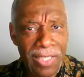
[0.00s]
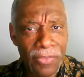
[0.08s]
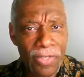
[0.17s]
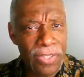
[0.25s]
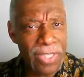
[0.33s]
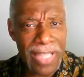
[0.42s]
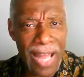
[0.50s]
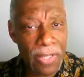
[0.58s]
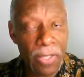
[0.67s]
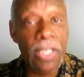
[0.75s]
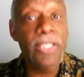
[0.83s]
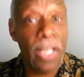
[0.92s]
This is not,
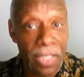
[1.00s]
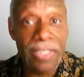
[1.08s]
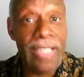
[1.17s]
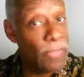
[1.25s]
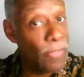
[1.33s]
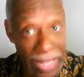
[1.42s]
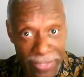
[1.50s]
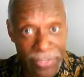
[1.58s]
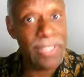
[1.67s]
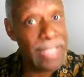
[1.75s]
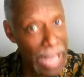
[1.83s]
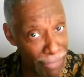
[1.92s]
because they're going to say, that's
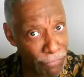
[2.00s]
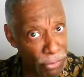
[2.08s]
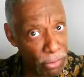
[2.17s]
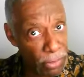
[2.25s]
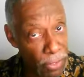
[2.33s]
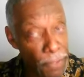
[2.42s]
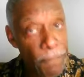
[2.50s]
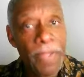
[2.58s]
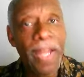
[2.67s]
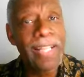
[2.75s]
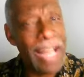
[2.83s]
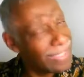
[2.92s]
the devil.
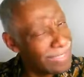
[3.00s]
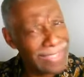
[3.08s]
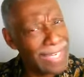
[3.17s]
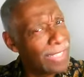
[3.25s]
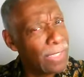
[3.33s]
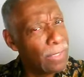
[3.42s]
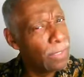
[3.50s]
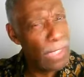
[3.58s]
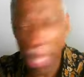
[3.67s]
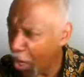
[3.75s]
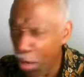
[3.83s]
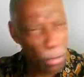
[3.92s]
And God's going to say,
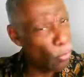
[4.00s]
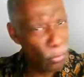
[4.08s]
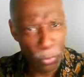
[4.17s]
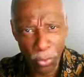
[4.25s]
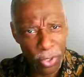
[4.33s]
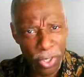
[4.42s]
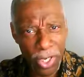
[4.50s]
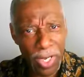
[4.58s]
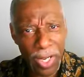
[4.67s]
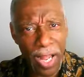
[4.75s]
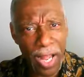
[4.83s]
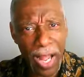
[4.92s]
no,
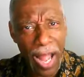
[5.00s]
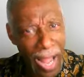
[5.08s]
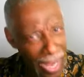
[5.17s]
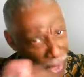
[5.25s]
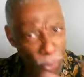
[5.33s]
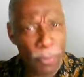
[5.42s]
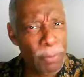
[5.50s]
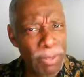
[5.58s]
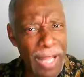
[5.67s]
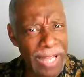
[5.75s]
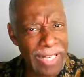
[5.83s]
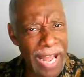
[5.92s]
I open
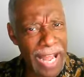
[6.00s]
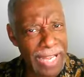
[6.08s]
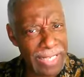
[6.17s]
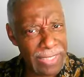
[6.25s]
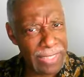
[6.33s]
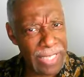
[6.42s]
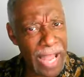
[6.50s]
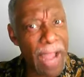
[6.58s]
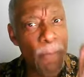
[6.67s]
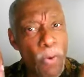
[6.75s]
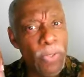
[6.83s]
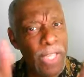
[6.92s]
blind eyes. I
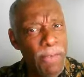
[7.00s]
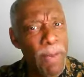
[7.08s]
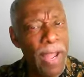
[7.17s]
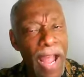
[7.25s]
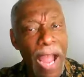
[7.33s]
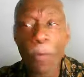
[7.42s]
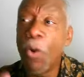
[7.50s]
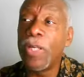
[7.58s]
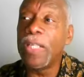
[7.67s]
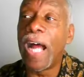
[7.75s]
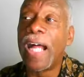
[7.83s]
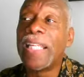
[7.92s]

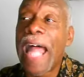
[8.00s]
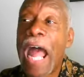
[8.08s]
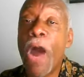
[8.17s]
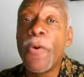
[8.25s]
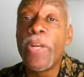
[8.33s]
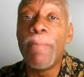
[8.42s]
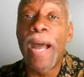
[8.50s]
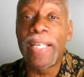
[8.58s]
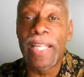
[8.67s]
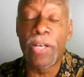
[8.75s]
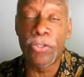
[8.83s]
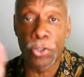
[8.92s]
won't allow
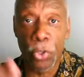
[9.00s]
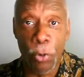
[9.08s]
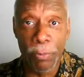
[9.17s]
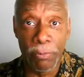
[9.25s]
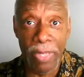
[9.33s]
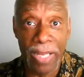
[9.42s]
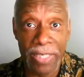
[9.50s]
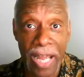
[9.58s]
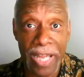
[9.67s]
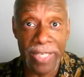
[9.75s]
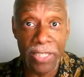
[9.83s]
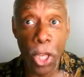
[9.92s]
anybody else to open blind
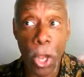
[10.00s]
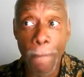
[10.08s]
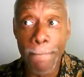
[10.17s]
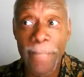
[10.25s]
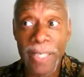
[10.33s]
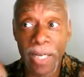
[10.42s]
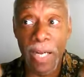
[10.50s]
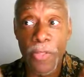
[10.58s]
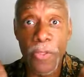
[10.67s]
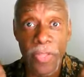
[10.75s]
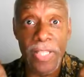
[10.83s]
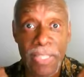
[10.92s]
eyes, but
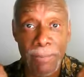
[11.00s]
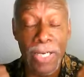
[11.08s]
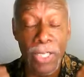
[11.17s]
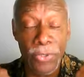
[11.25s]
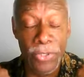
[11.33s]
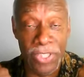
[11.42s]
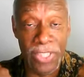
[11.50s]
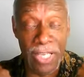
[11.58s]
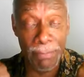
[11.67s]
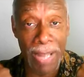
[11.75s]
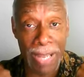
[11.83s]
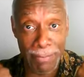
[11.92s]
other than somebody who's
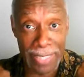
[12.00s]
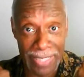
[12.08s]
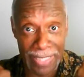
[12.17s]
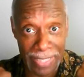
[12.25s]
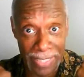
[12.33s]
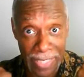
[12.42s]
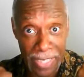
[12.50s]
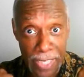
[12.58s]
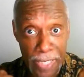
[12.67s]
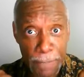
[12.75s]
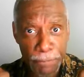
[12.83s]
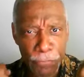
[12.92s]
sent by me.
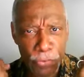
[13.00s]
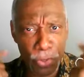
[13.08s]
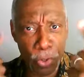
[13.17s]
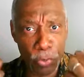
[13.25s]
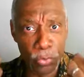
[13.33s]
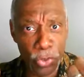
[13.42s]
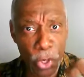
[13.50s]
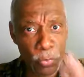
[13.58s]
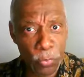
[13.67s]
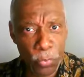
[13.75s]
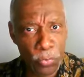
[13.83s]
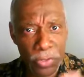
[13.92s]
So
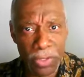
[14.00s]
don't,